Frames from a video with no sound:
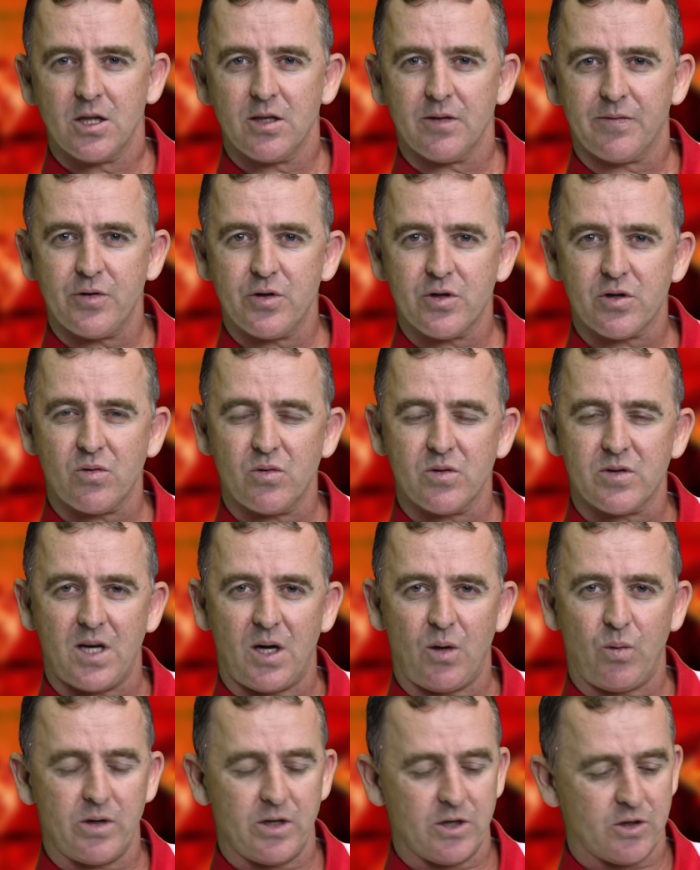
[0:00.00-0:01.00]
The first horse
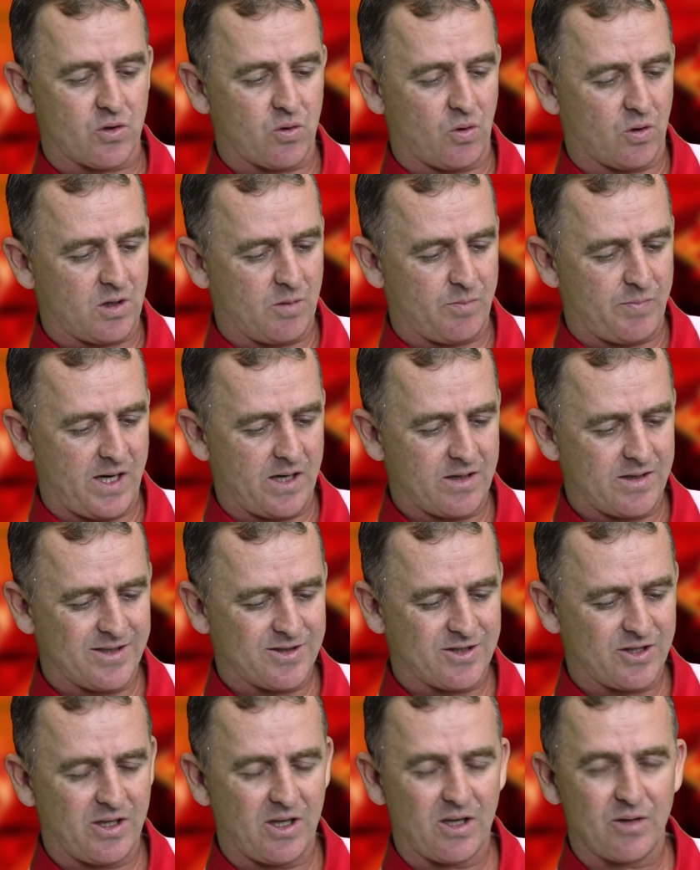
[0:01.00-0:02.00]
I want to talk about,
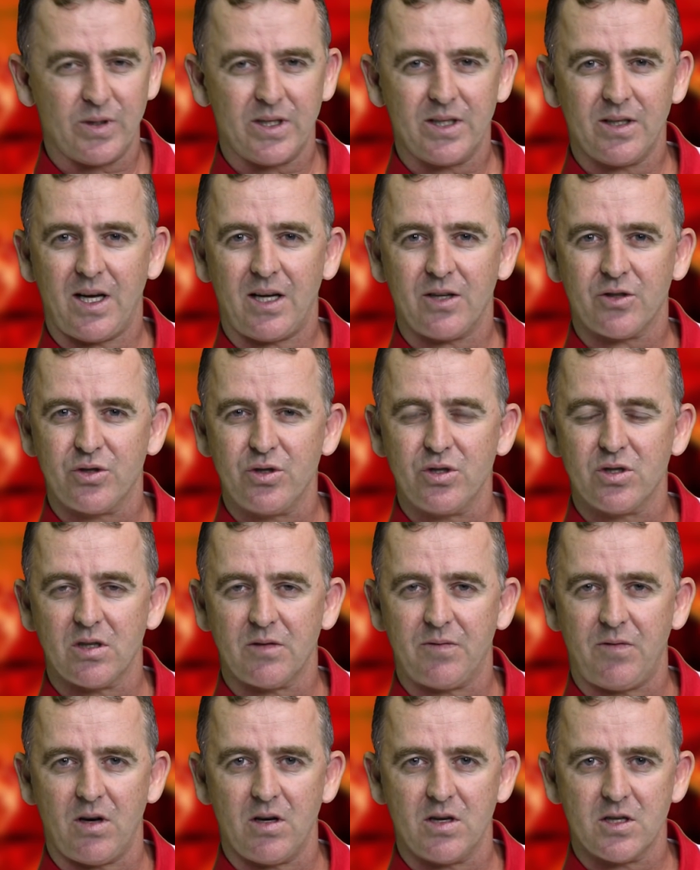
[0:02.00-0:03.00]
as you know, we are 2 to
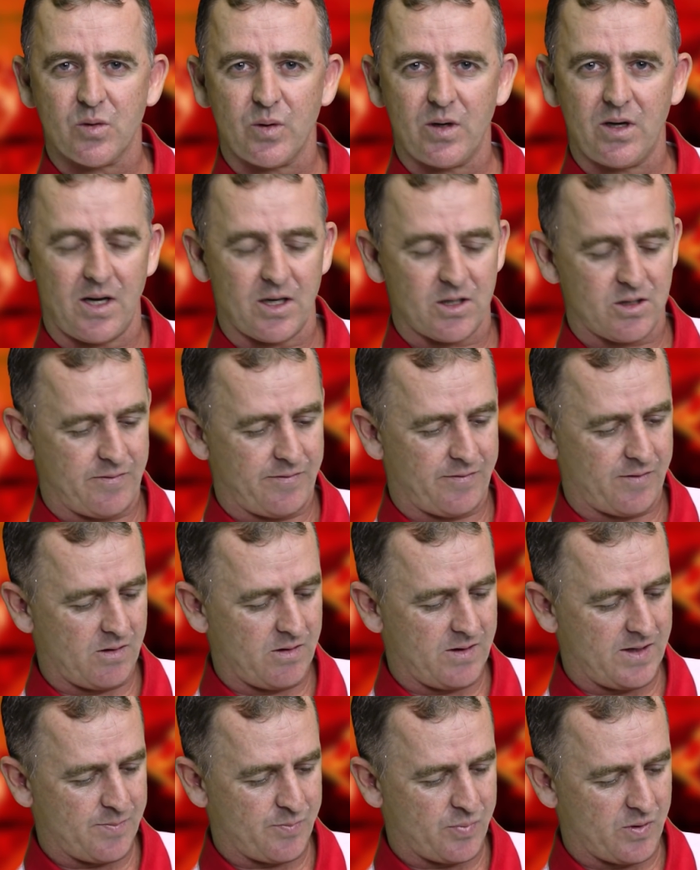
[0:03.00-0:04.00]
followers. We like to follow
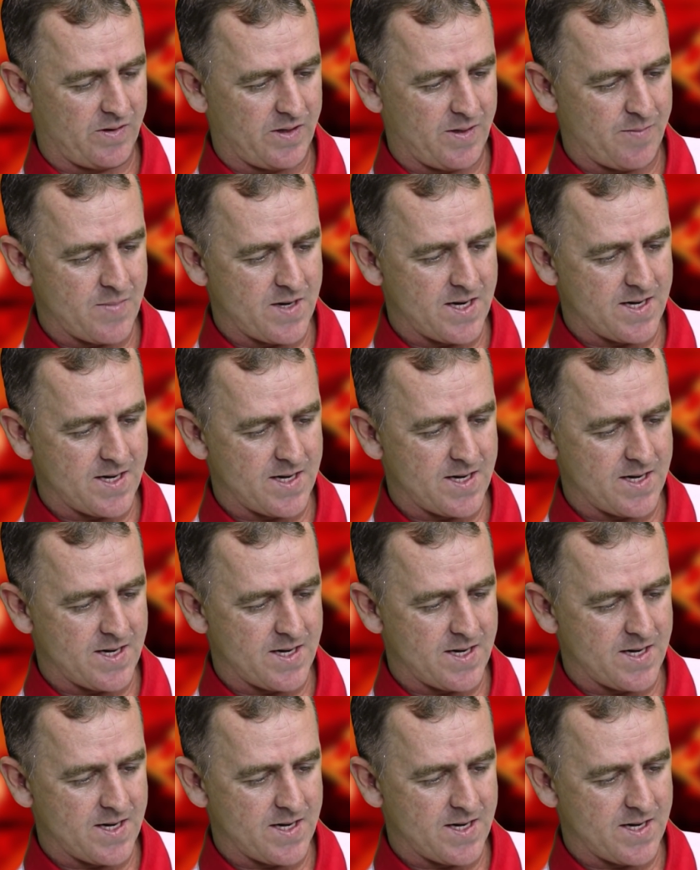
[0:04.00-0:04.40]
up on them.